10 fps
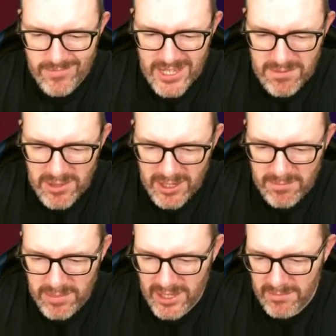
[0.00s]
Deep
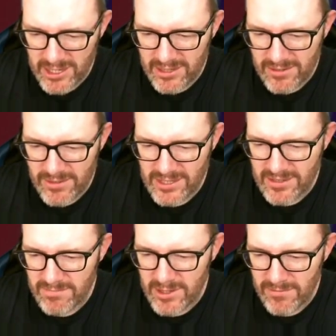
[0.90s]
line playmaker,
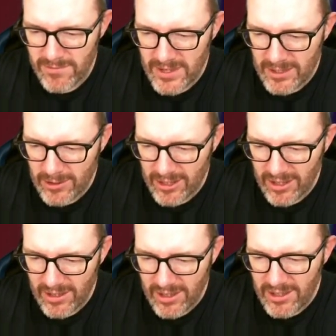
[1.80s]
defensive
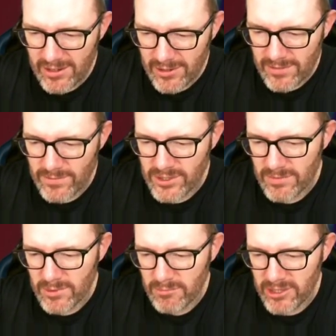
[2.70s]
midfielder, looking for
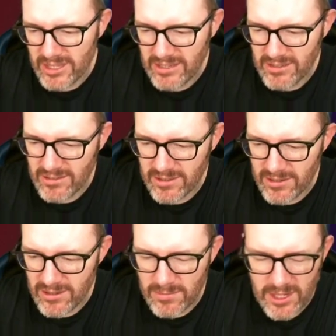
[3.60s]
someone with decent
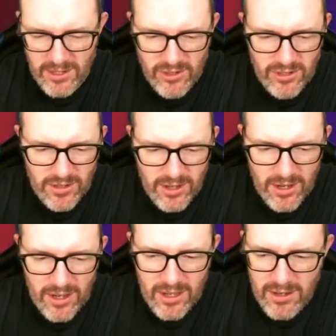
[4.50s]
determination.
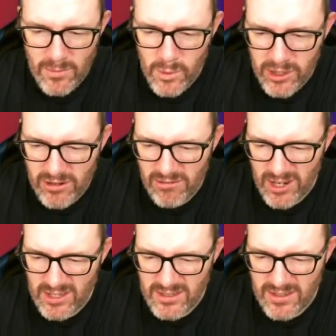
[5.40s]
And the work
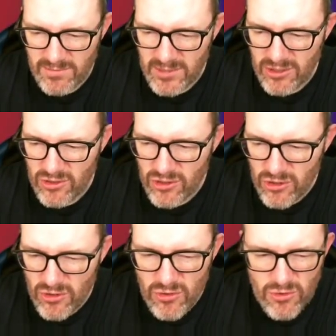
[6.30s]
rate has given me
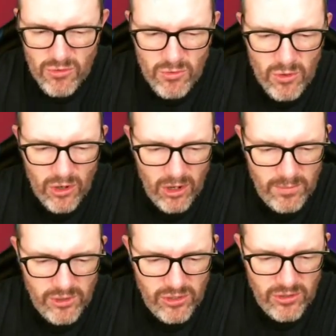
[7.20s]
2
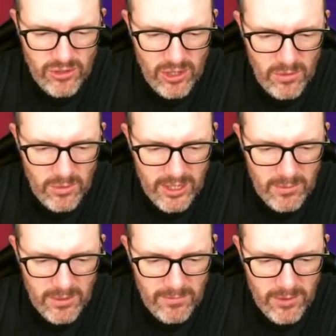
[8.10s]
options only.
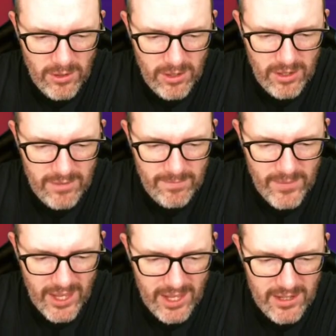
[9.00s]
We've got
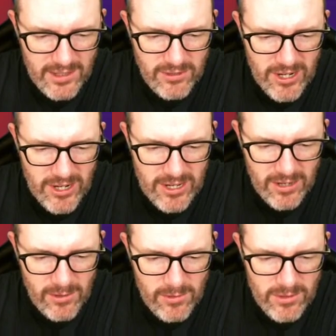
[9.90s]
Alex
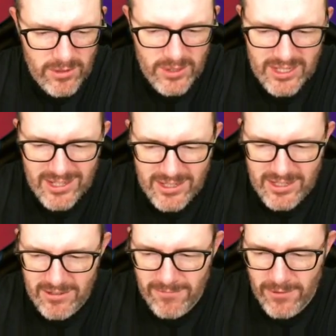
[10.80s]
Rico, who is
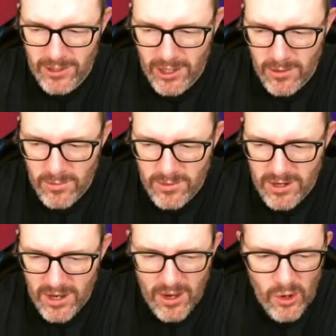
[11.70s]
listed for loan,
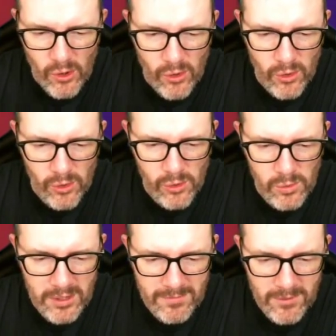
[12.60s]
or
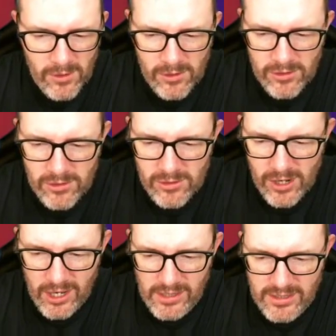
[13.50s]
we've got
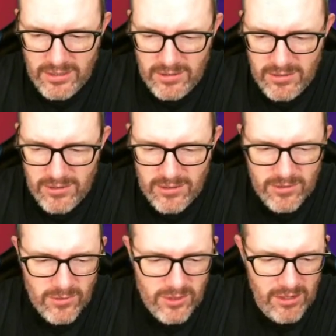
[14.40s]
Gunnarsson,
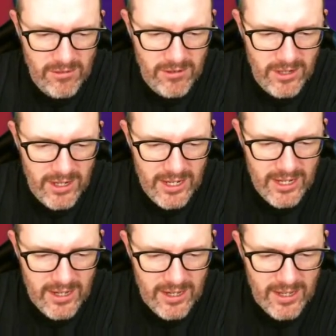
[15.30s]
who's
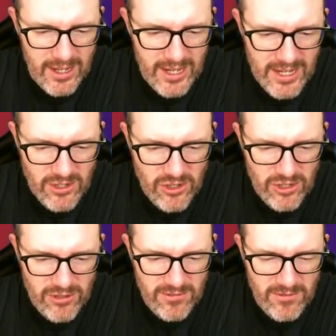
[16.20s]
currently
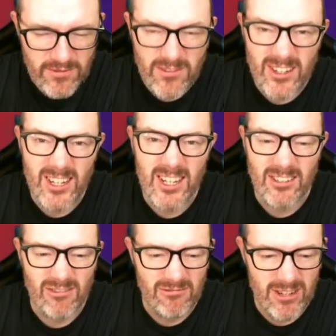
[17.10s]
injured for the
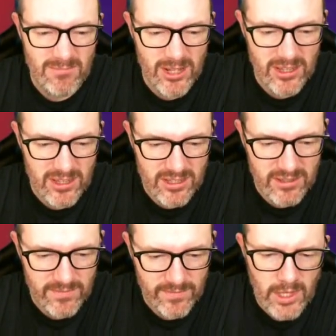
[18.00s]
next 3
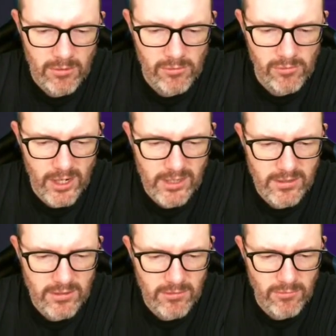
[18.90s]
months. Alright,
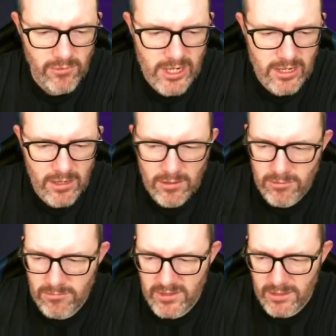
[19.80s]
so
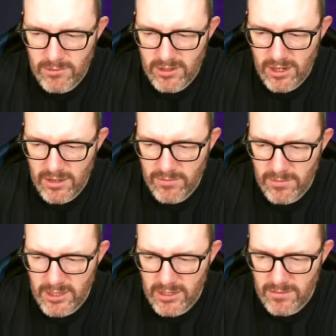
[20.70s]
Rico, they want
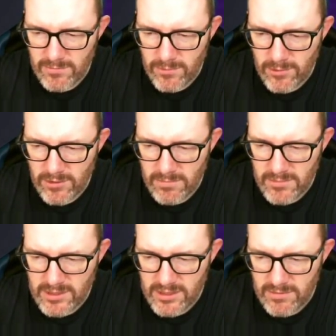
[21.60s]
$500,000 for him.
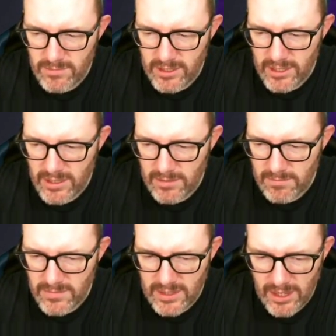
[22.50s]
Let's see if we can get
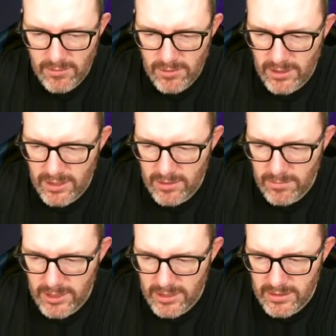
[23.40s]
them down a little
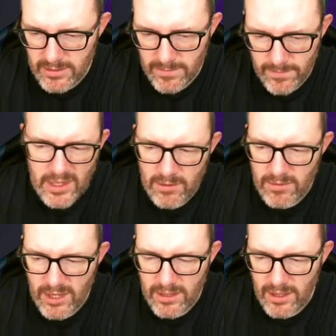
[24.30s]
bit.
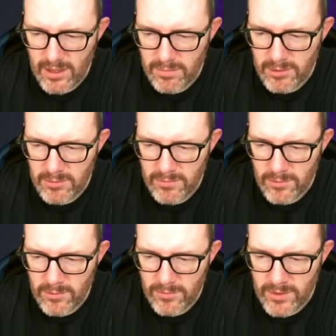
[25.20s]
Okay, they're happy with
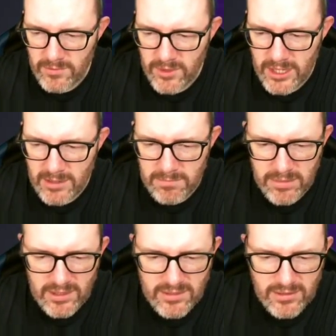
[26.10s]
450
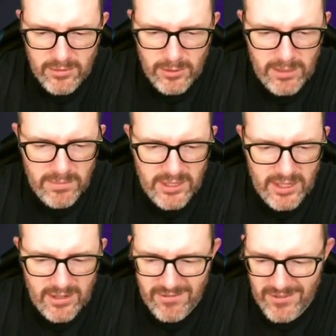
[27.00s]
plus
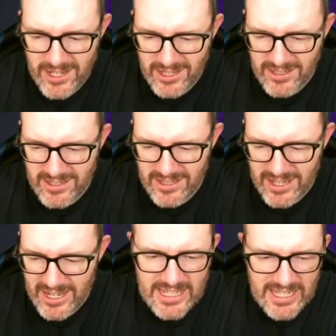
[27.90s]
20% of next
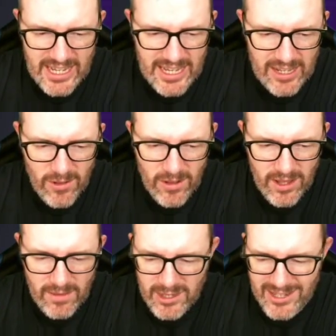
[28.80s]
sale.
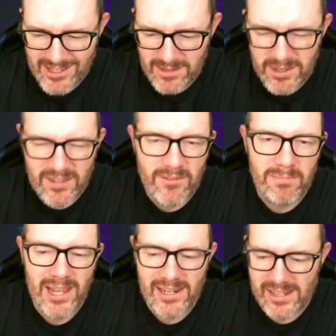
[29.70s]
I mean, it's a bit of a
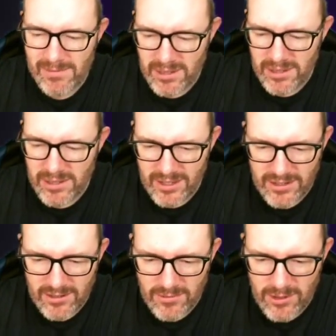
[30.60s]
panic buy. I
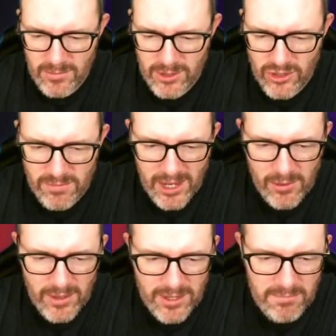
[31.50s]
don't know much
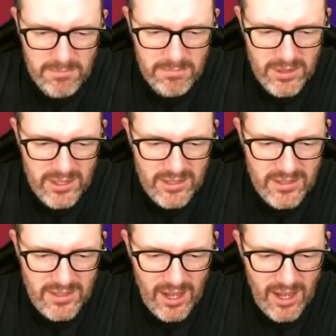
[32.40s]
about him,
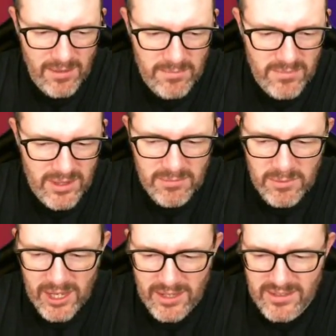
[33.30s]
but
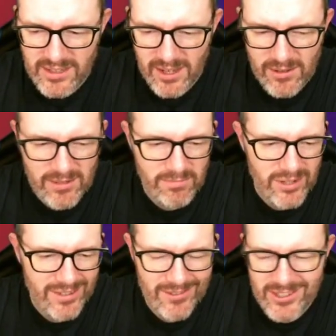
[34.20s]
we had scouted him
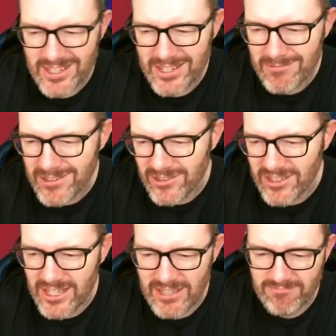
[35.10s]
previously. We'll
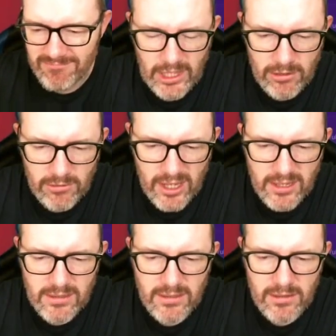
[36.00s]
see.
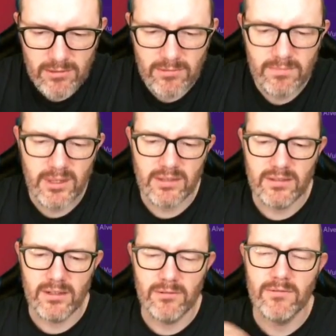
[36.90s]
Okay, so
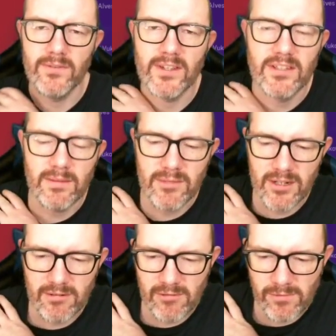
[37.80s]
Barcelona have accepted
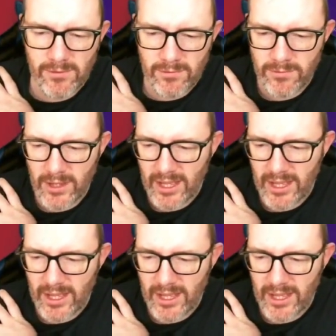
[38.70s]
our offer for